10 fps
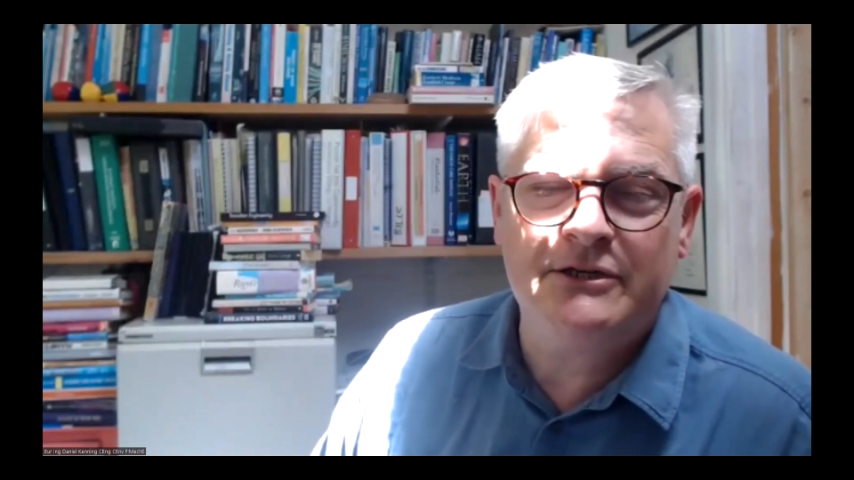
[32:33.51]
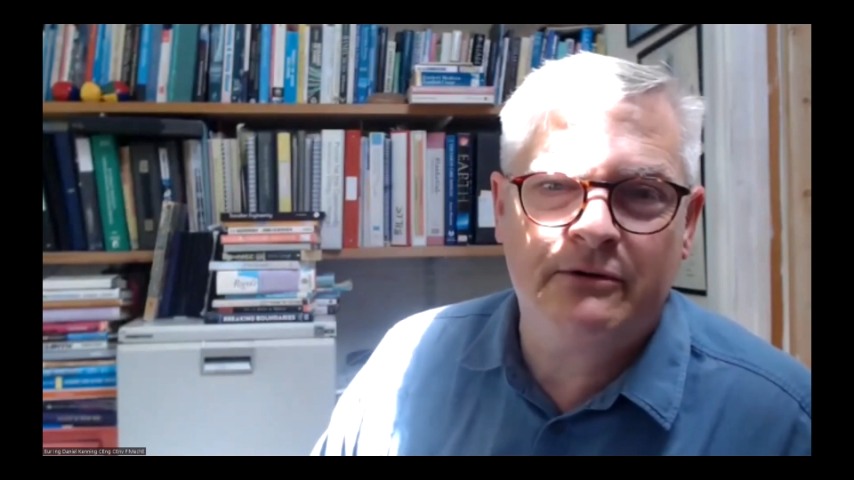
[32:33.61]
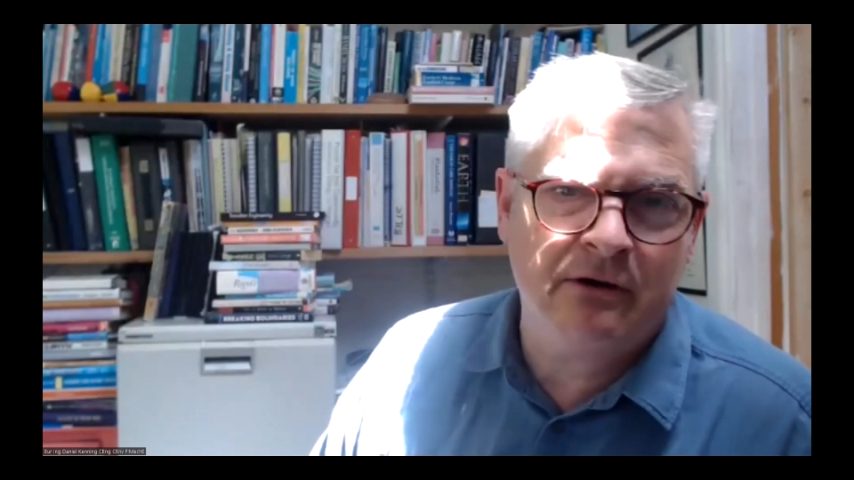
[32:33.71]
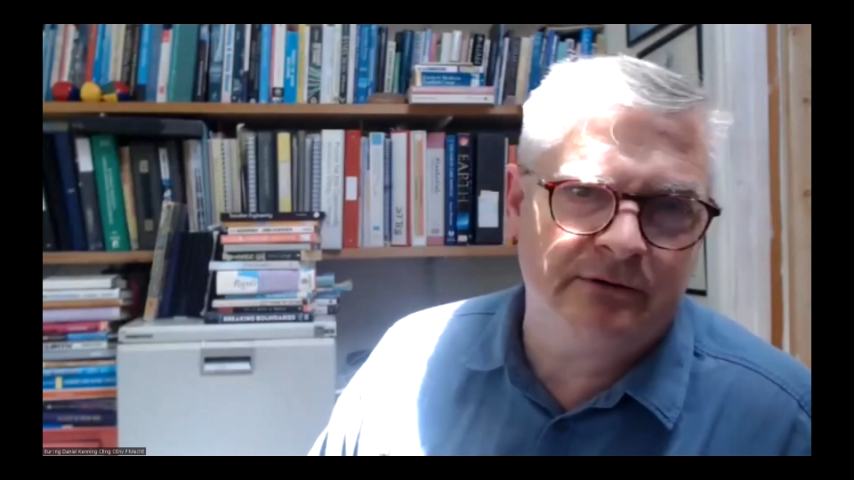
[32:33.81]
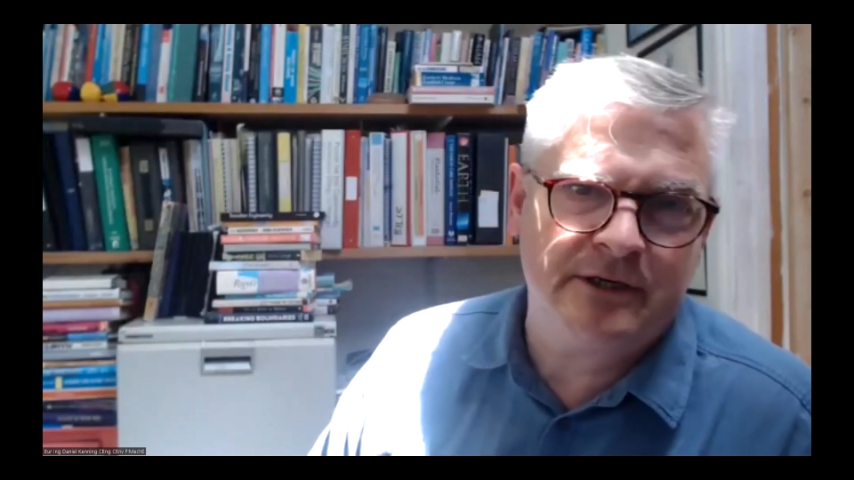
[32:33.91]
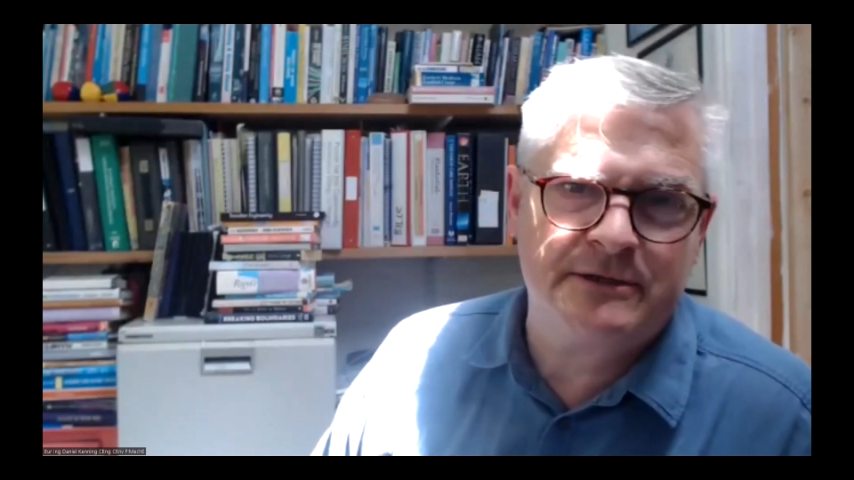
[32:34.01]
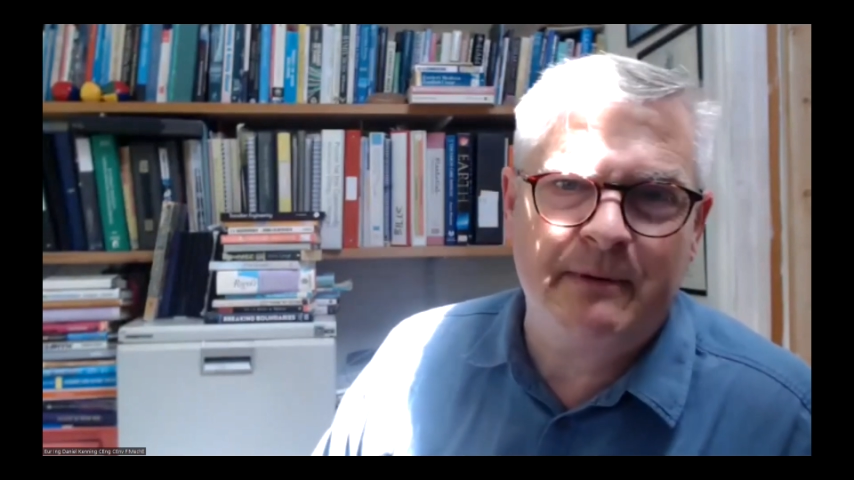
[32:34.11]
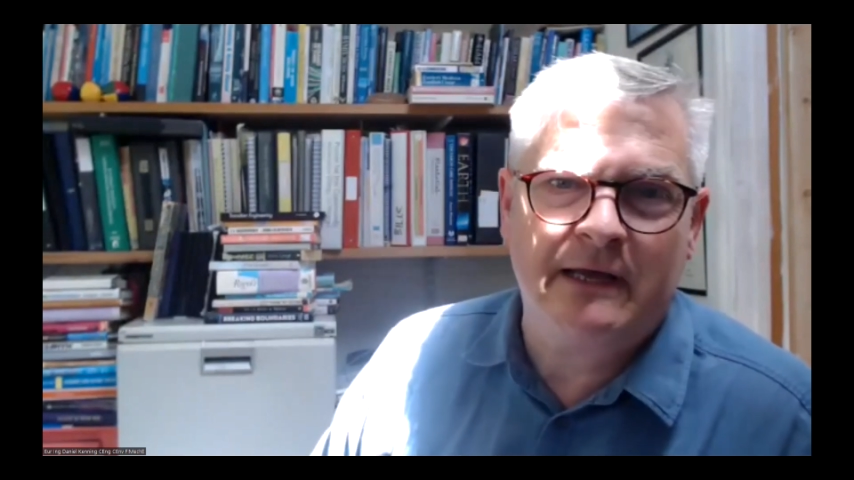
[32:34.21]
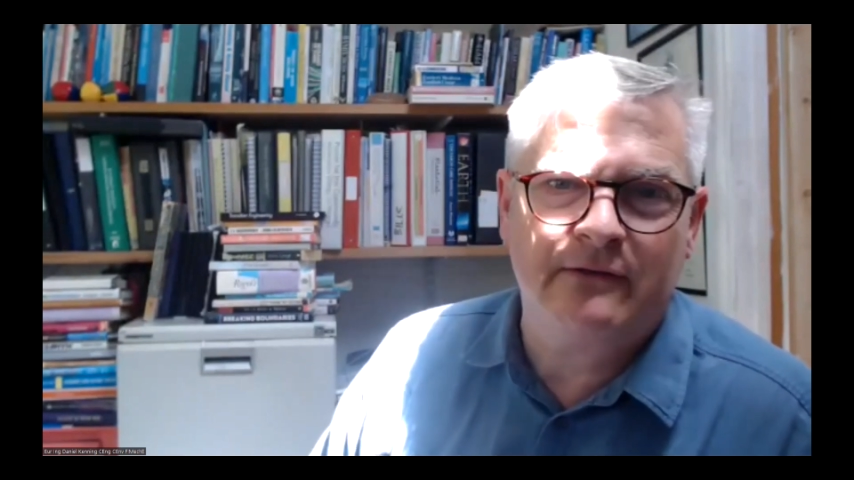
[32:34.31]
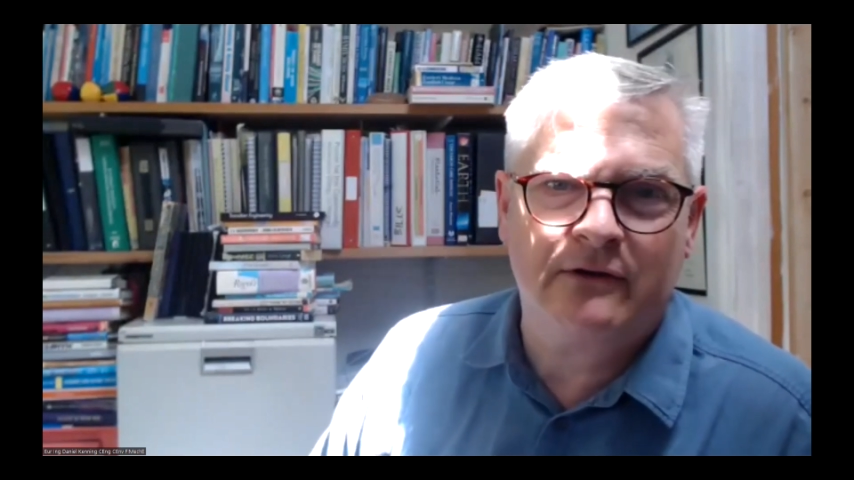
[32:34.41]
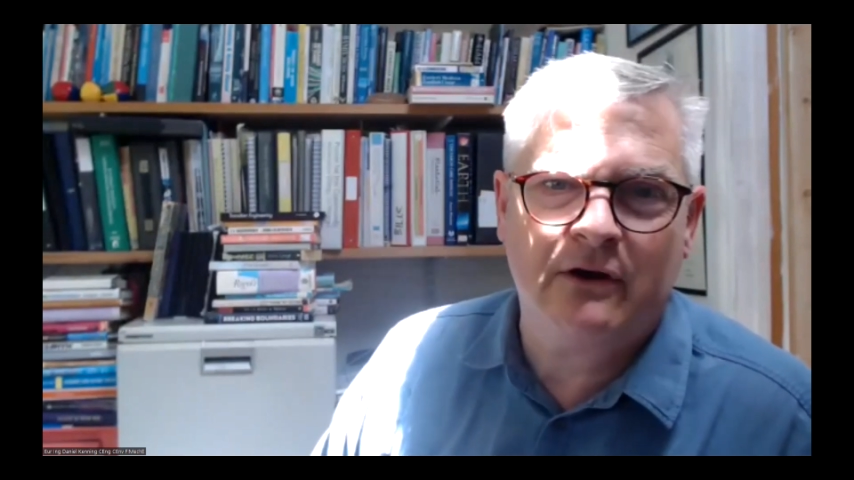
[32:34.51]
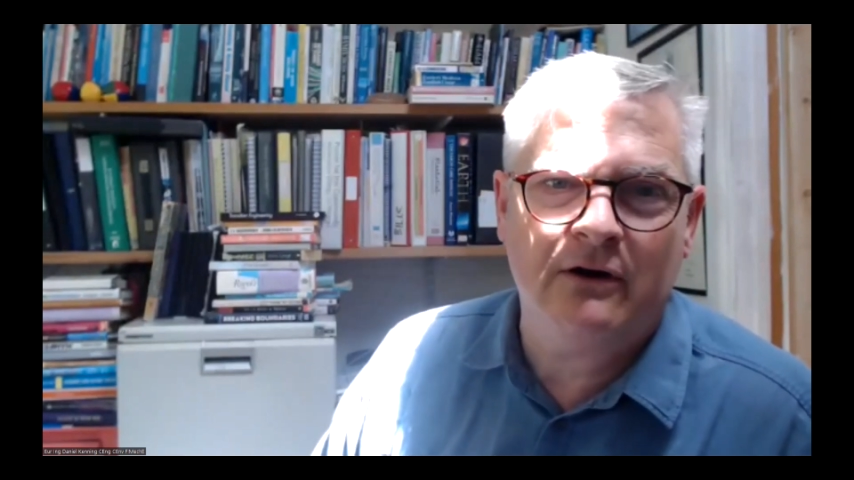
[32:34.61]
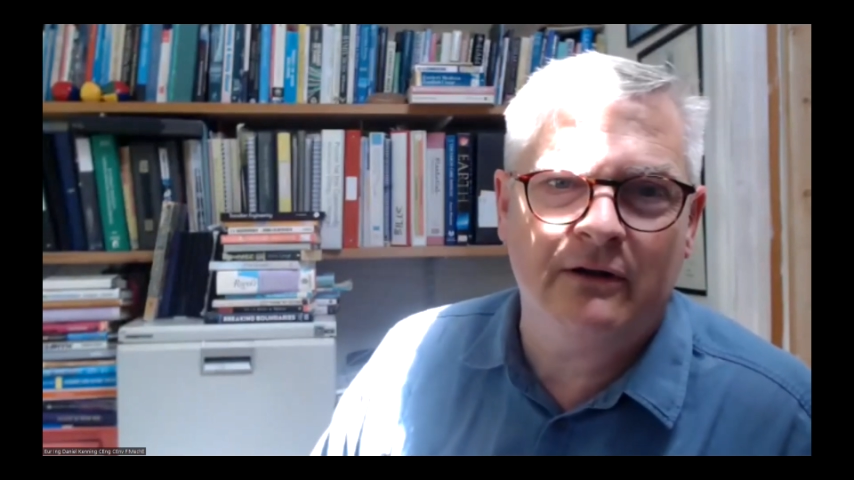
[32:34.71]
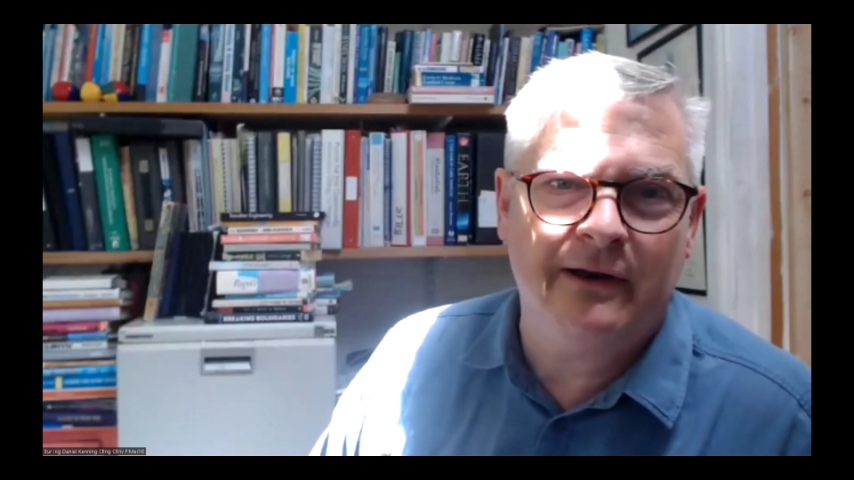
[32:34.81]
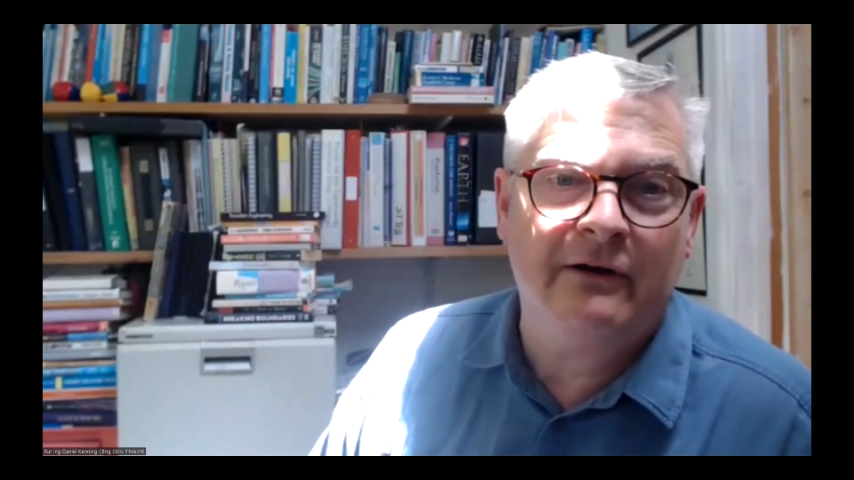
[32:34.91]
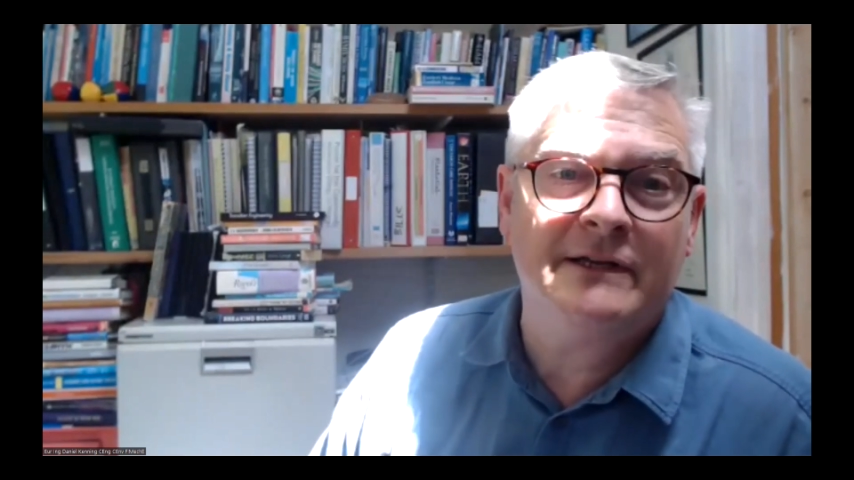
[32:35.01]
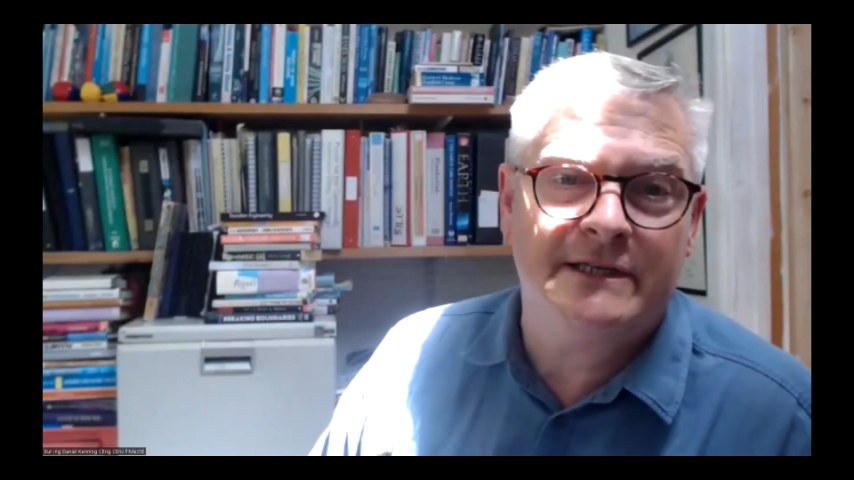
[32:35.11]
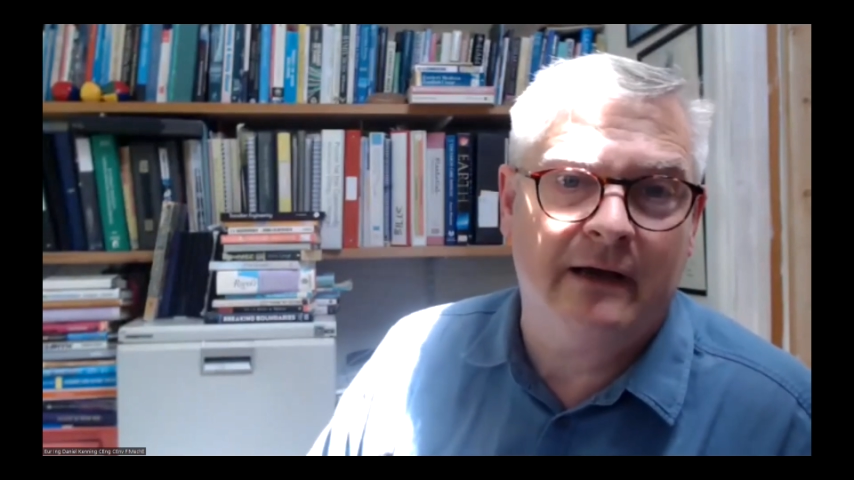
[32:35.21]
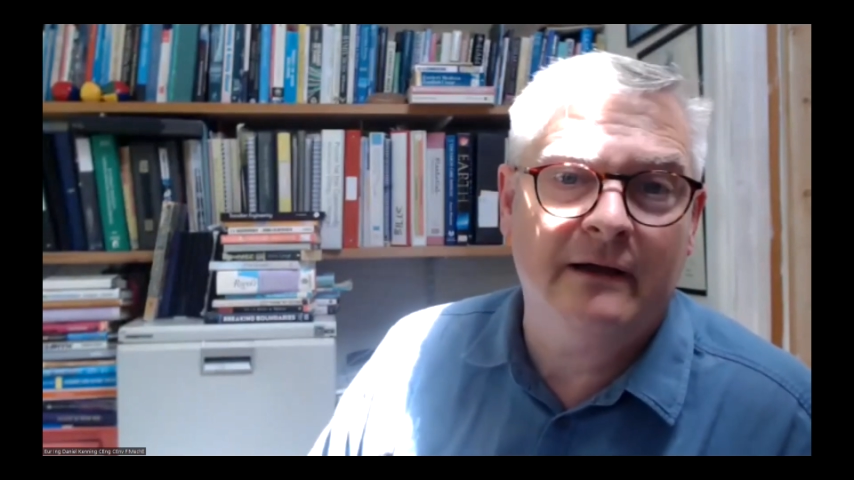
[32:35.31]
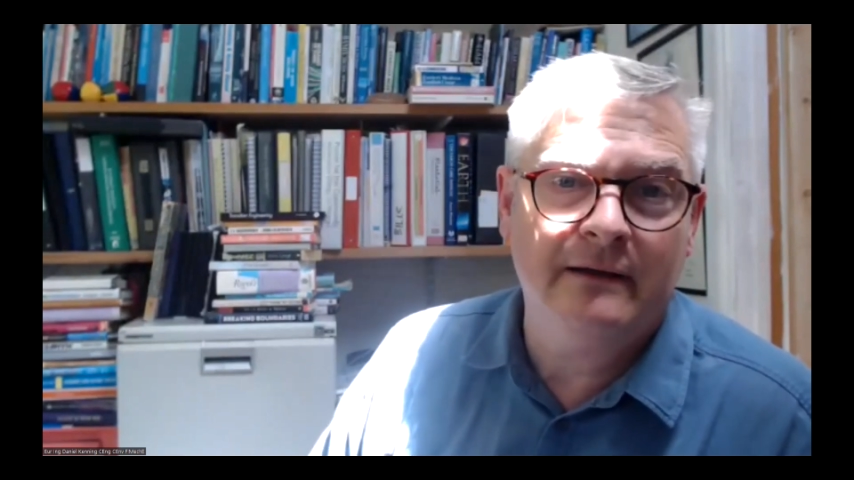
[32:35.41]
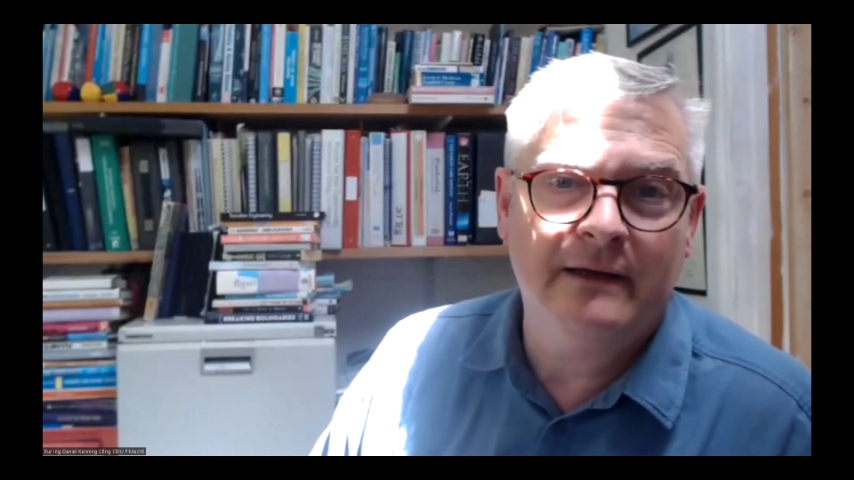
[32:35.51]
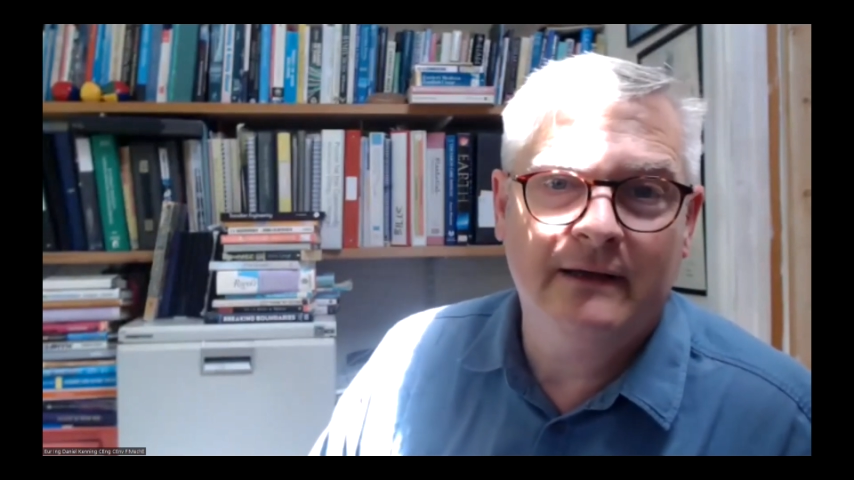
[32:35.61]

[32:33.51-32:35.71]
you can't just make the car lighter.